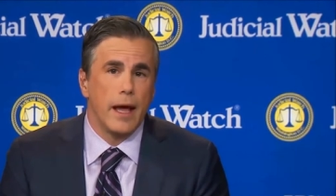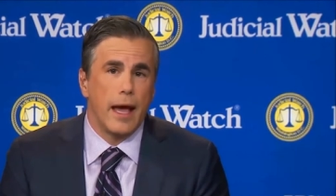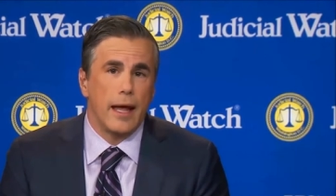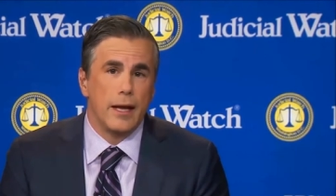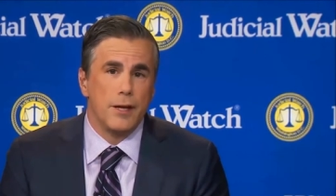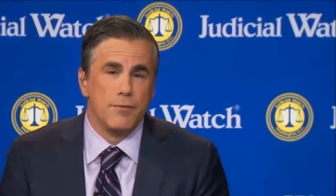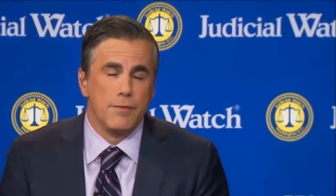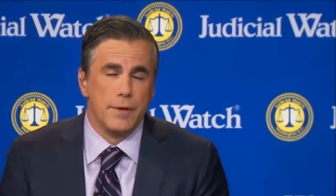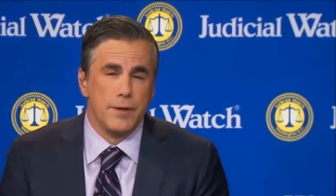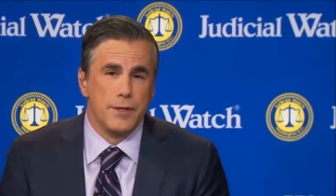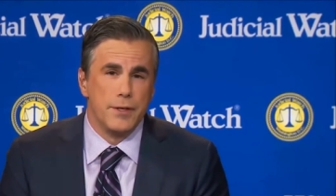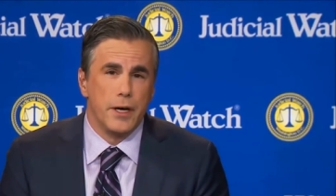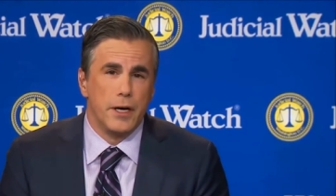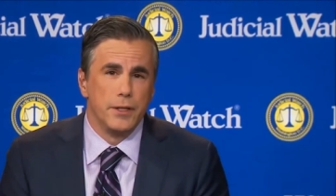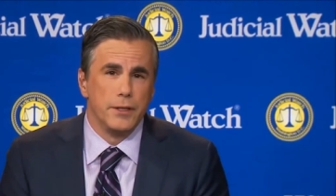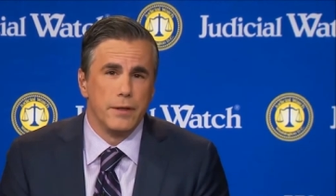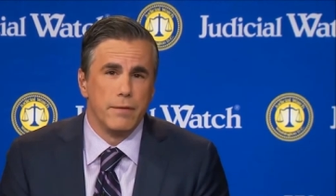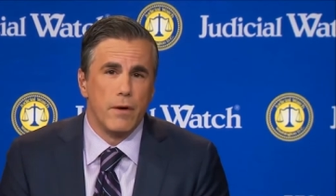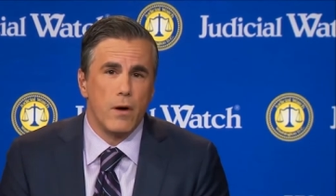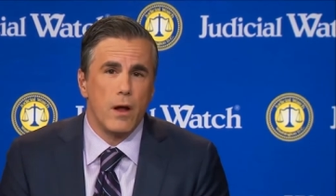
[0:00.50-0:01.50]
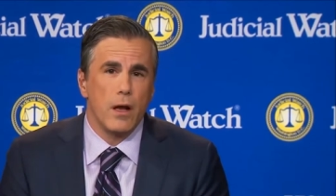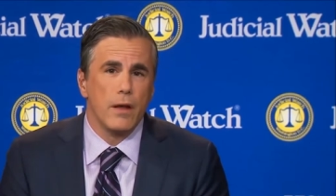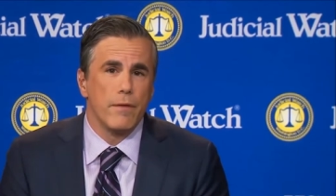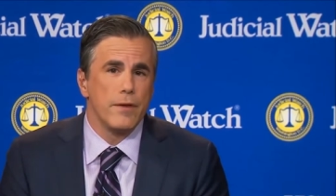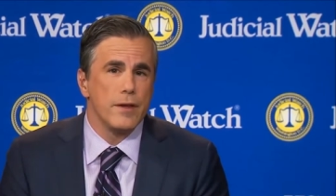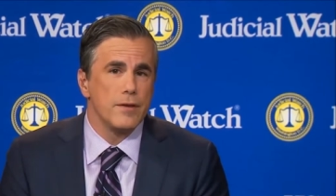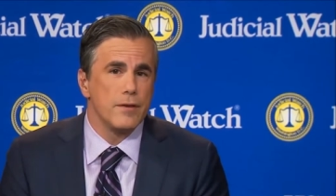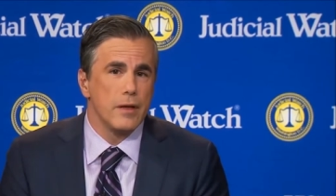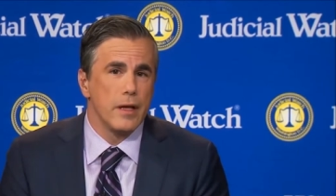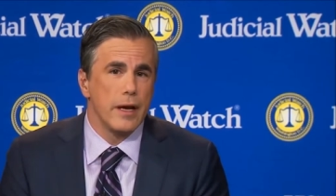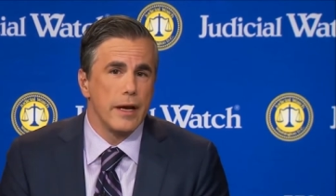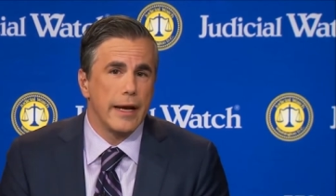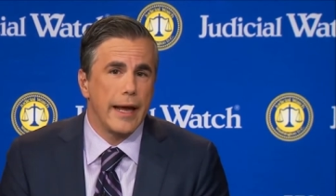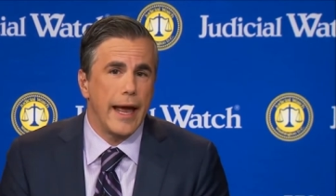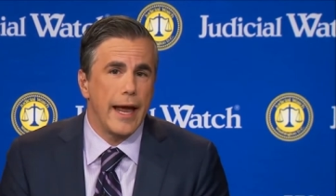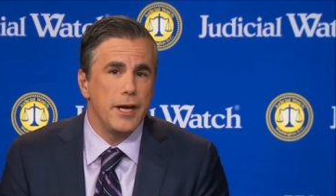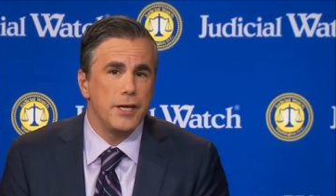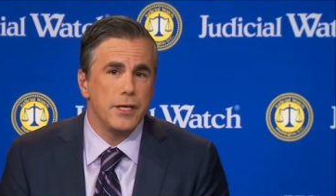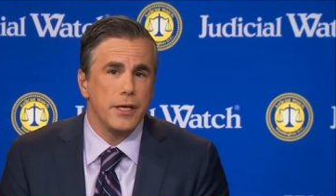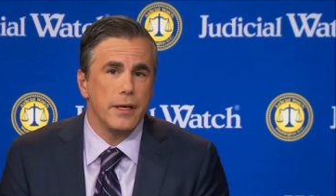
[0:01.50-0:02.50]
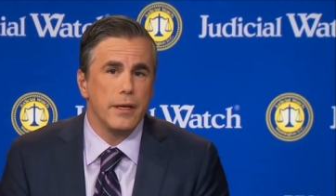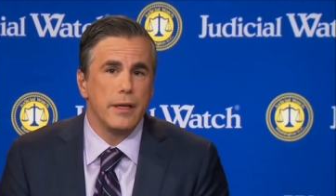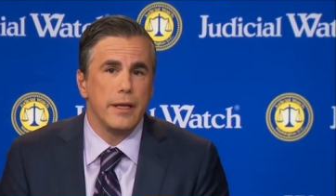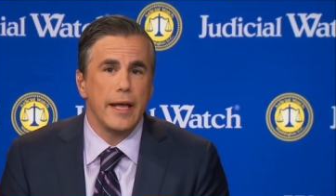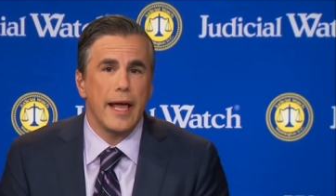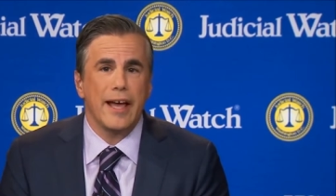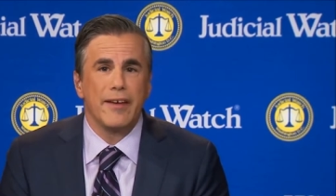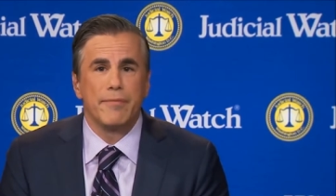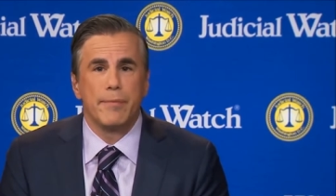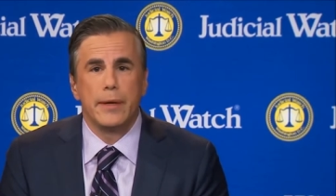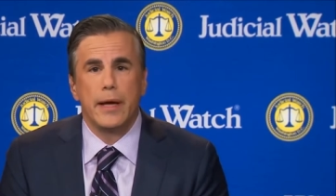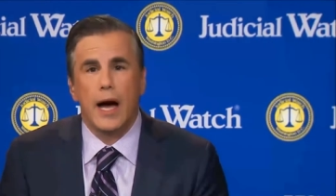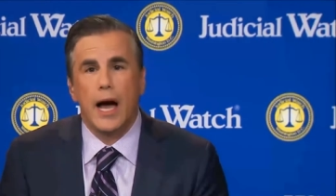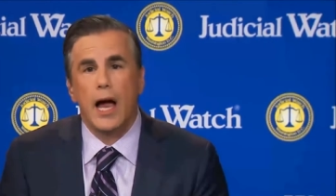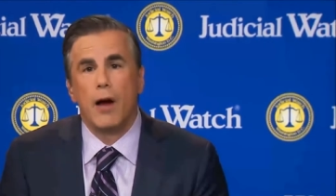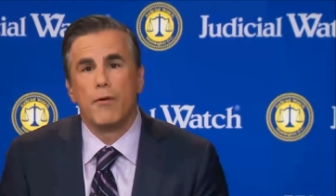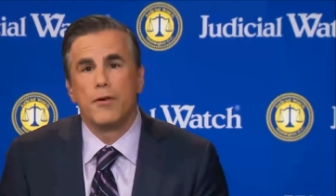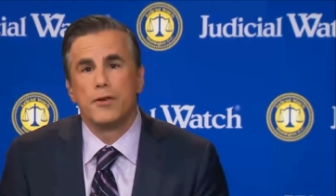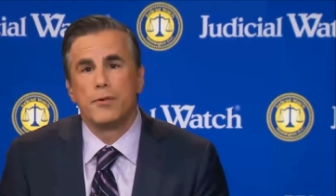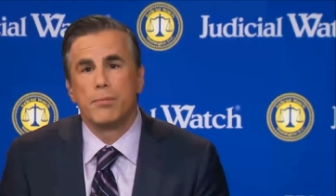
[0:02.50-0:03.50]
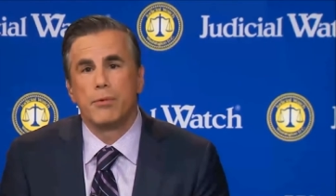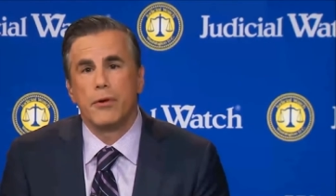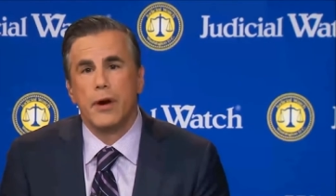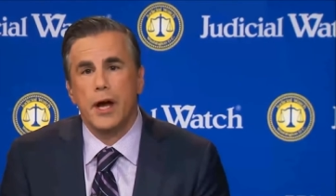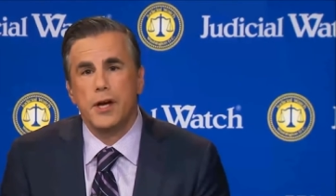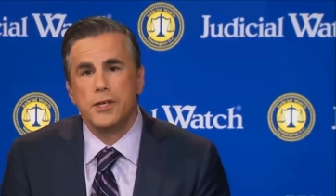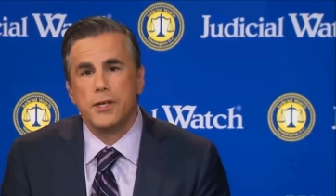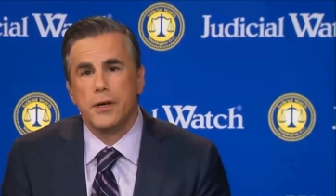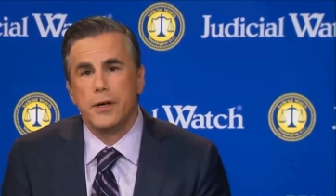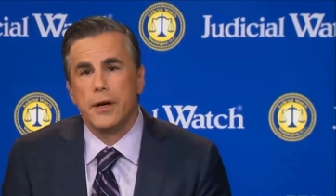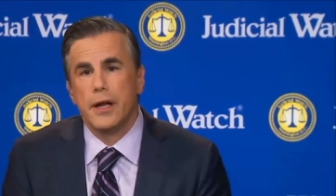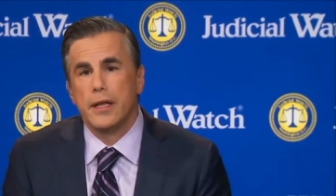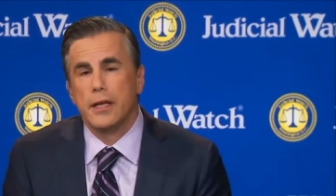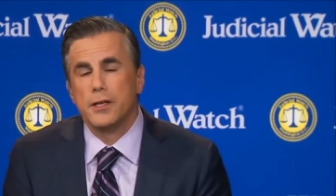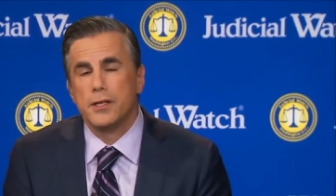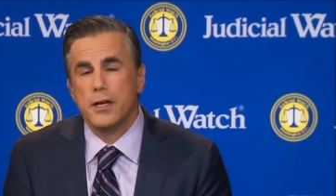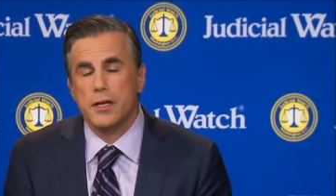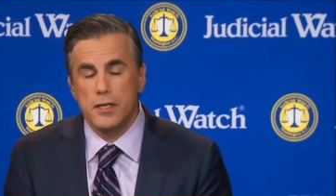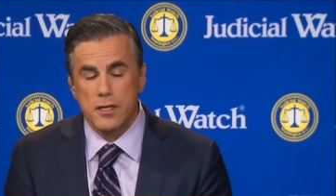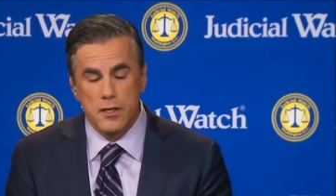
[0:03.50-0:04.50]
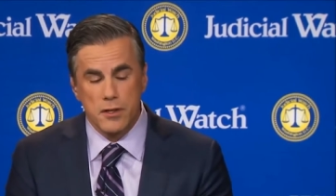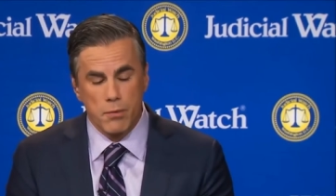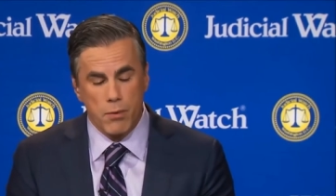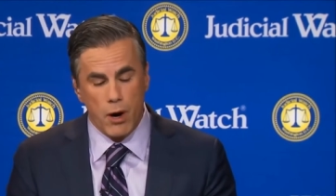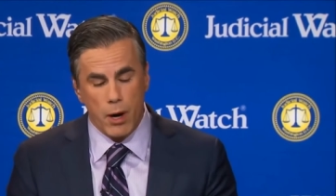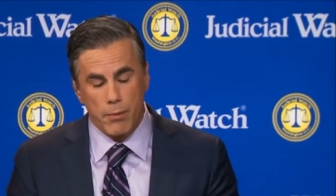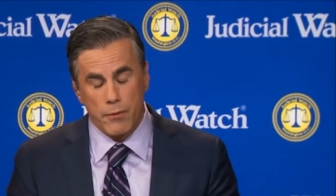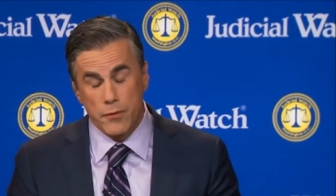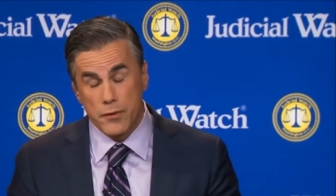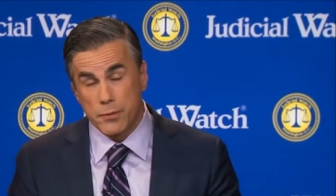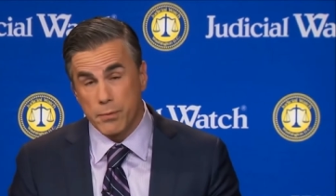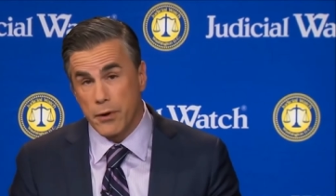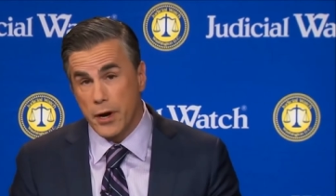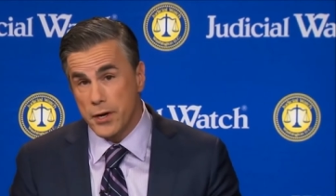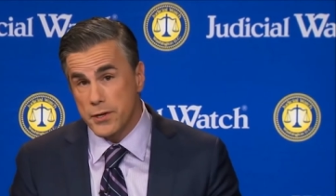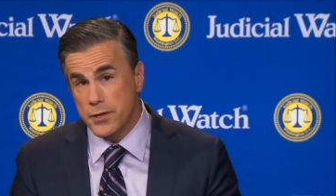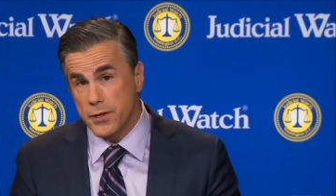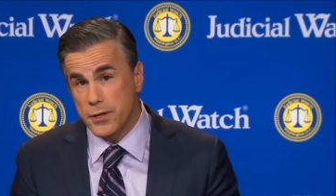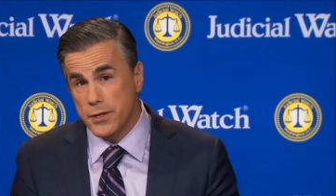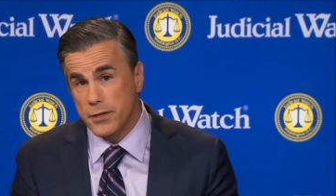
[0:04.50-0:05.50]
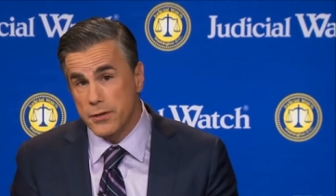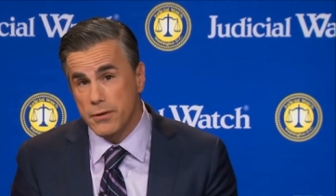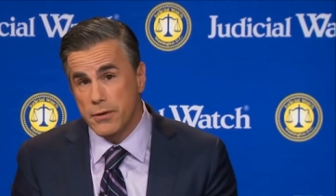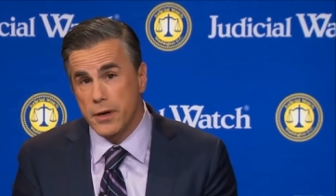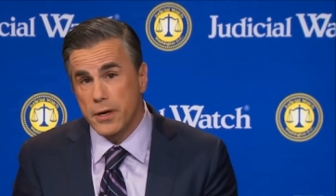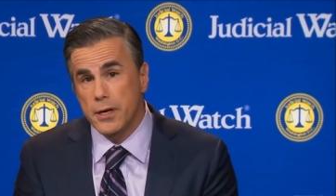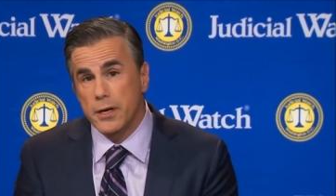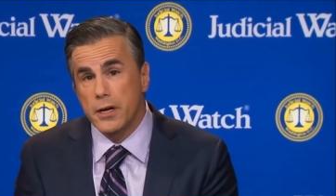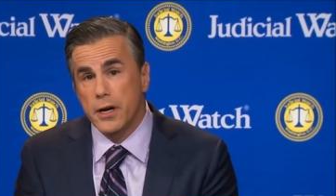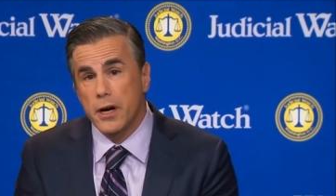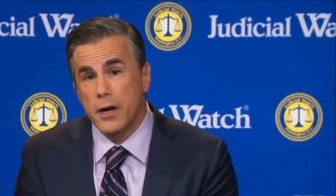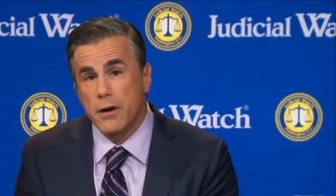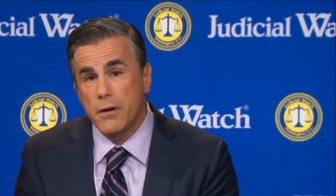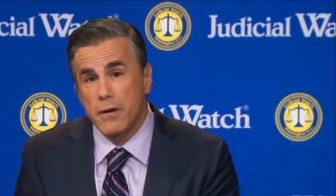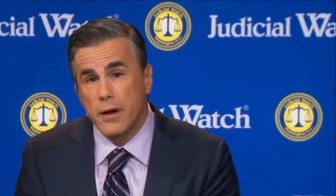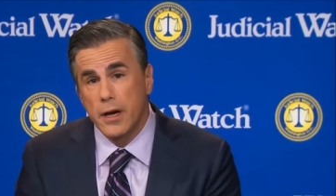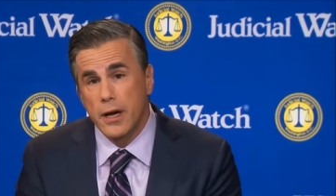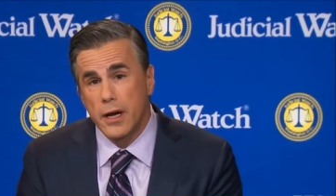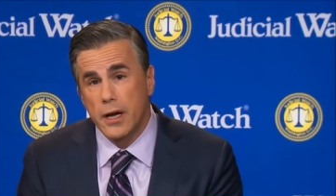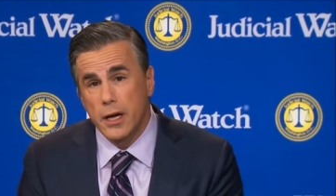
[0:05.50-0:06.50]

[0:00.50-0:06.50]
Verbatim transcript: And as a result of all of this litigation, the FBI was pressured and the Justice Department was pressured to undergo,